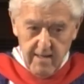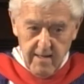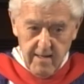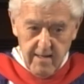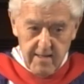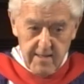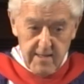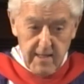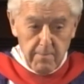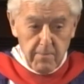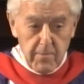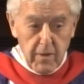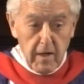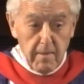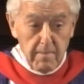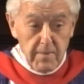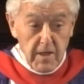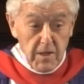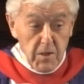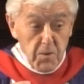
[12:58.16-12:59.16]

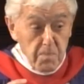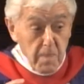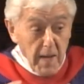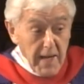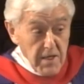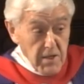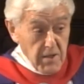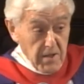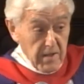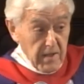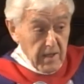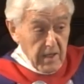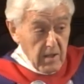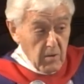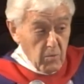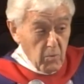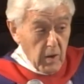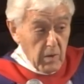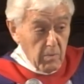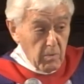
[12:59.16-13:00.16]
Sometimes, especially
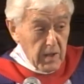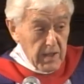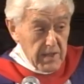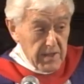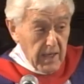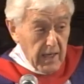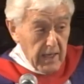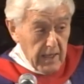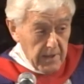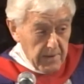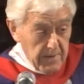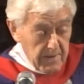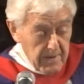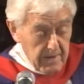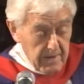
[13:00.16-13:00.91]
when we're silent.